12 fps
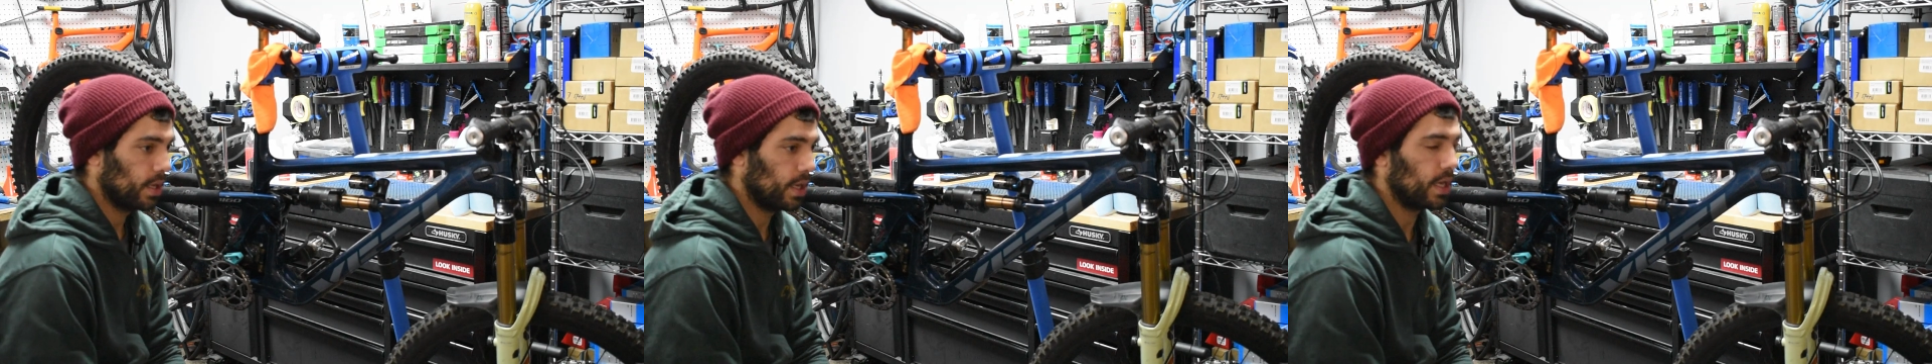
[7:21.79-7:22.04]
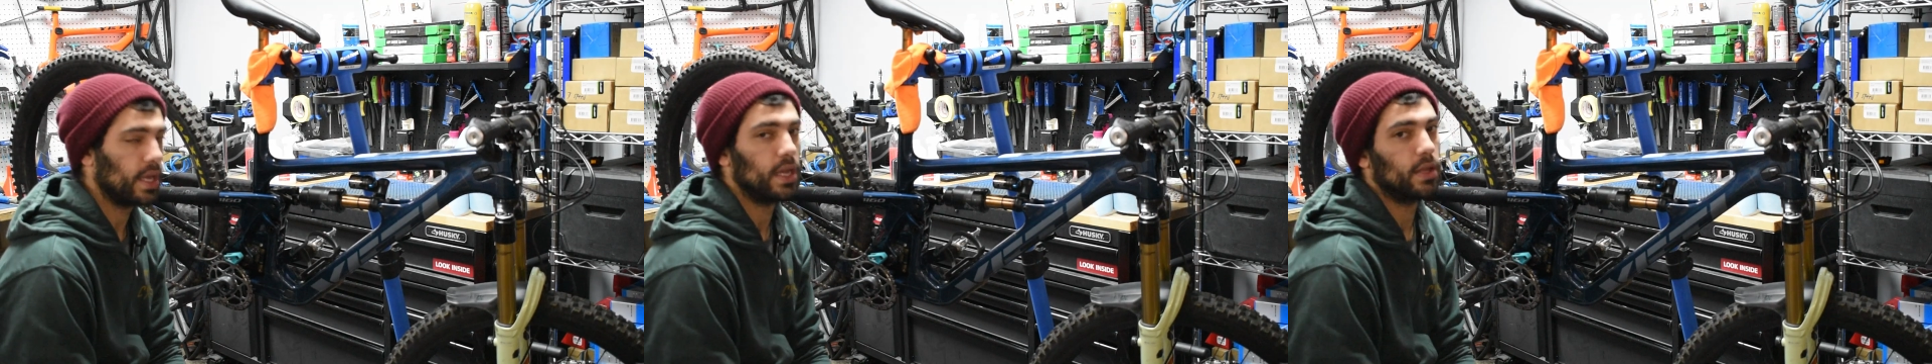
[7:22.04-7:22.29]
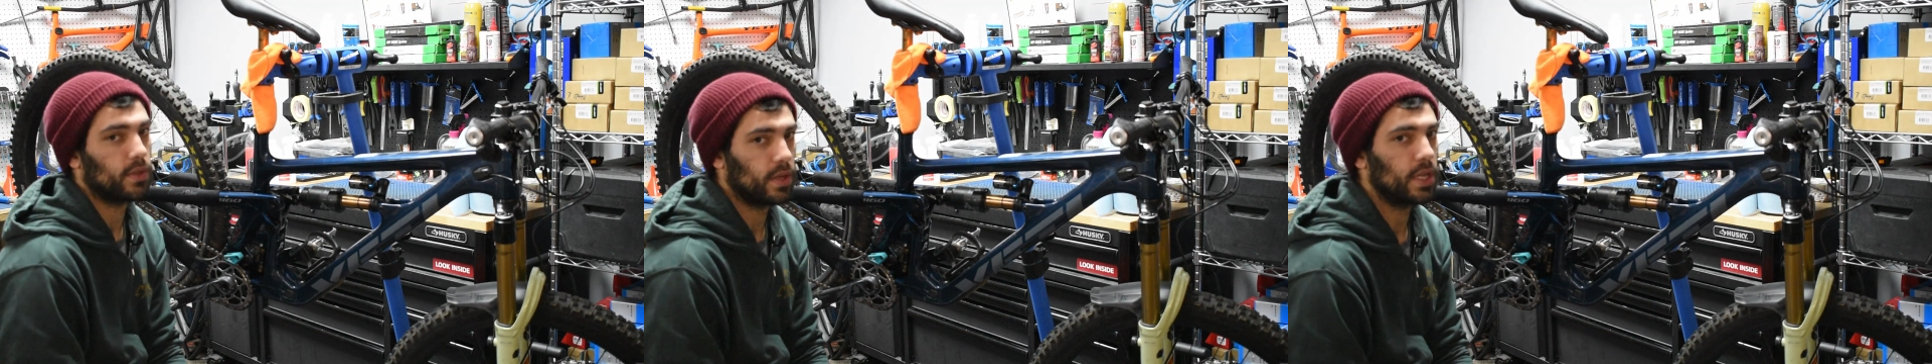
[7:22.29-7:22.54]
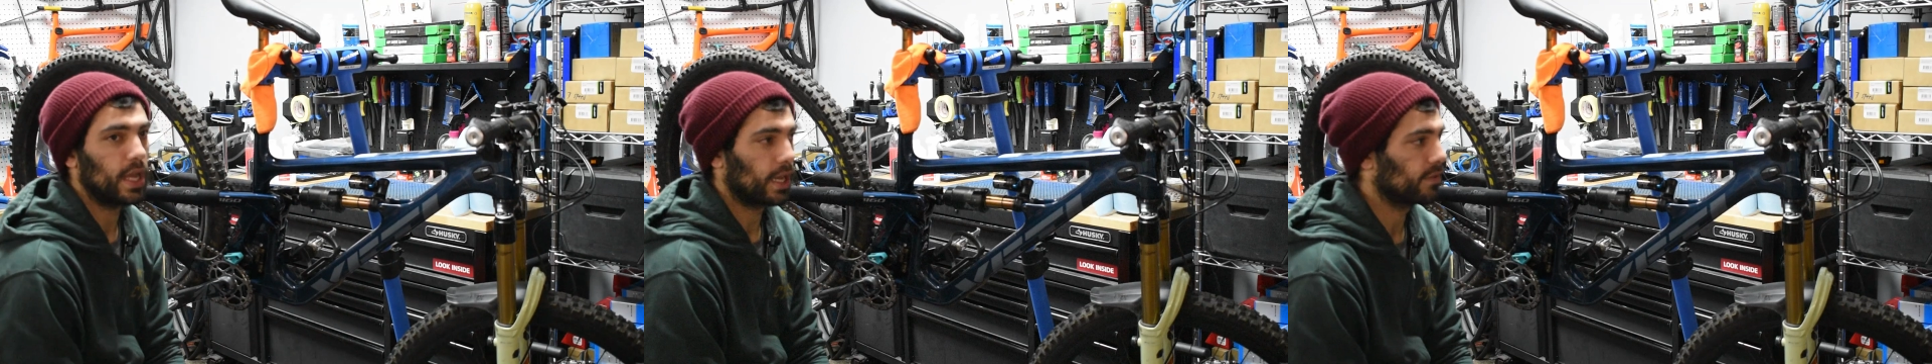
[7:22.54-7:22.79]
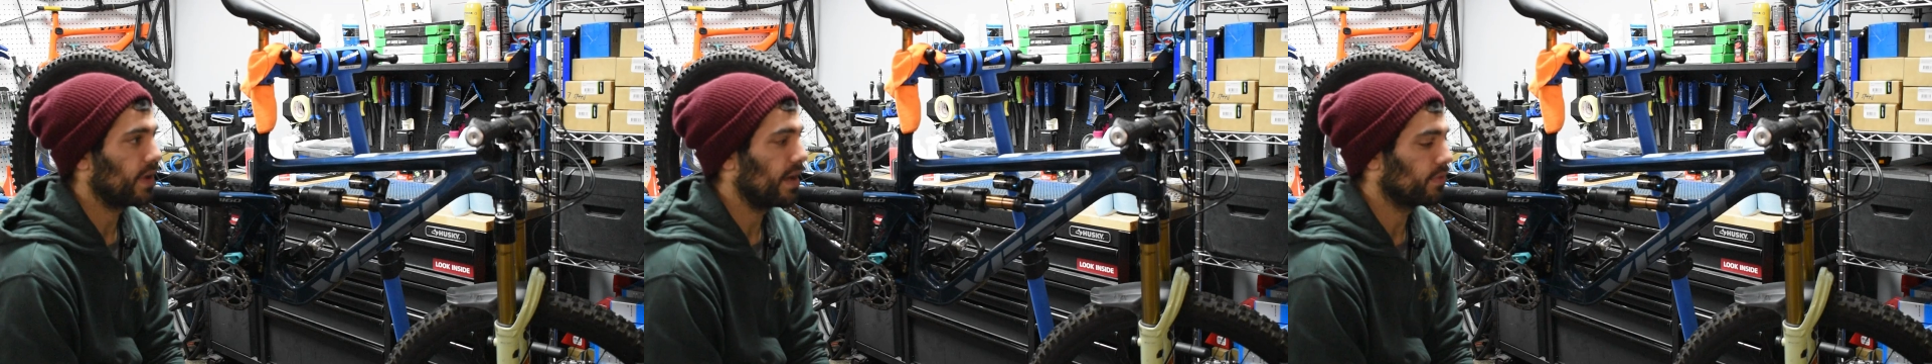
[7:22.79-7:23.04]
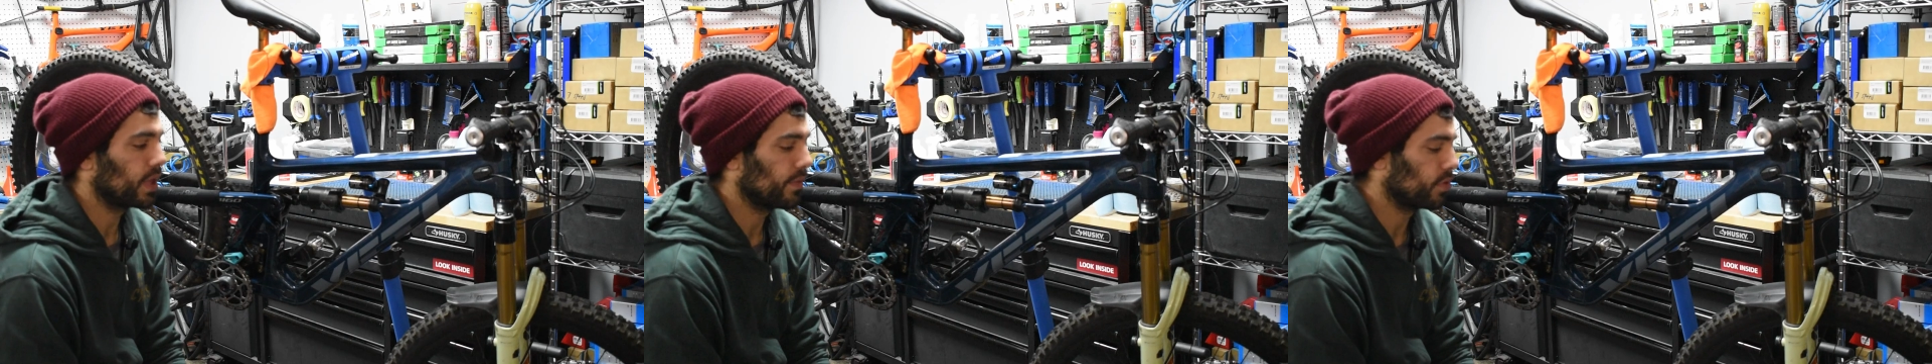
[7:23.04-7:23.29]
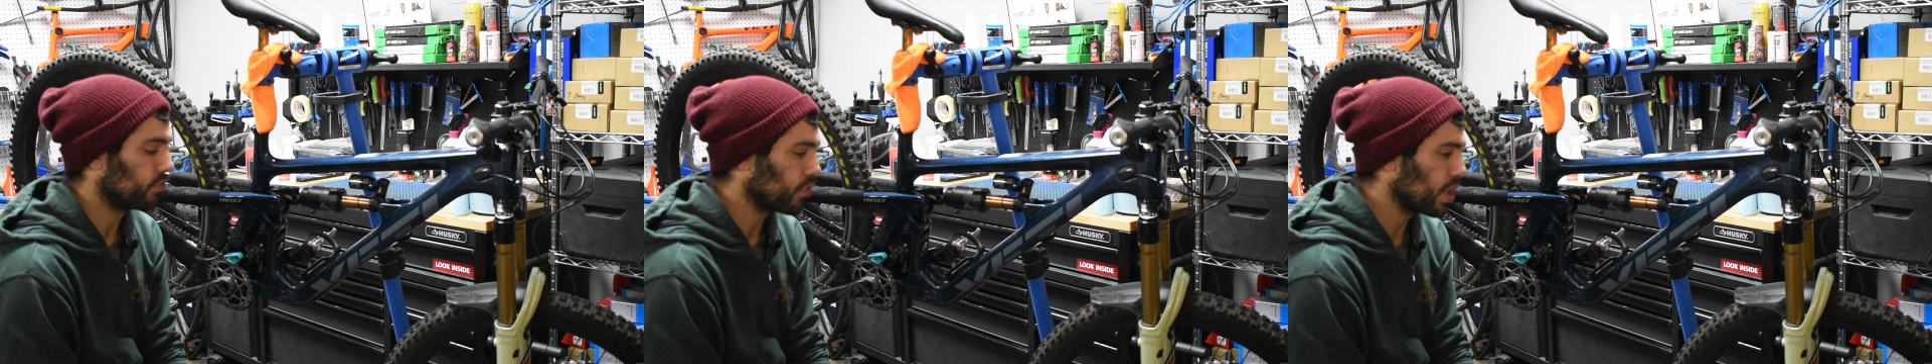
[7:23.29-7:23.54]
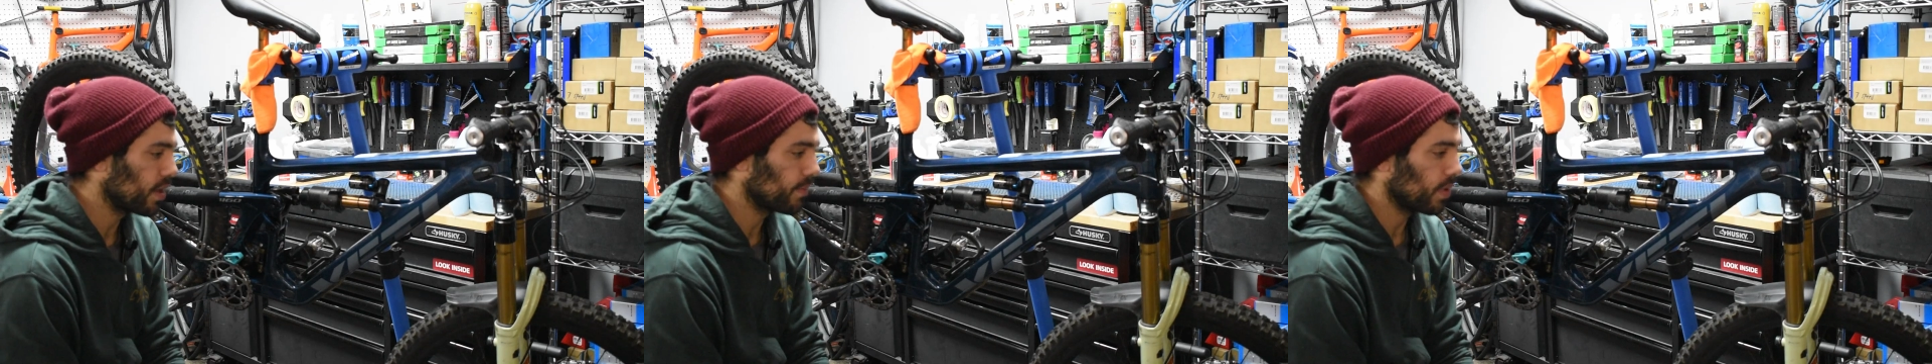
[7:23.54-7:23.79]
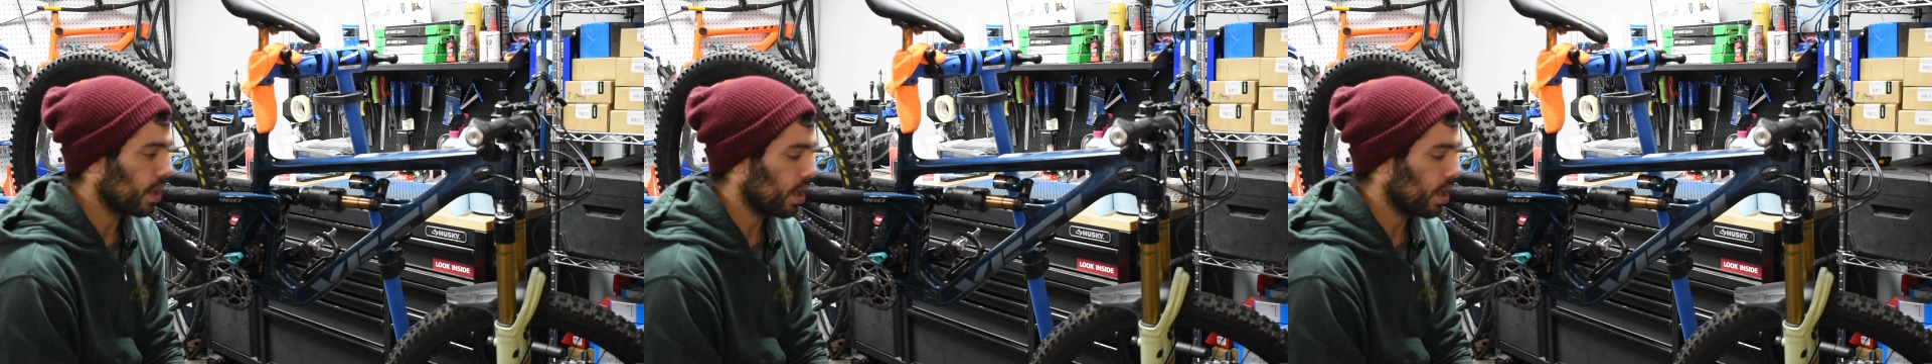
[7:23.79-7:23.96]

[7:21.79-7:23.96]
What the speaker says: it is an EX511 rim.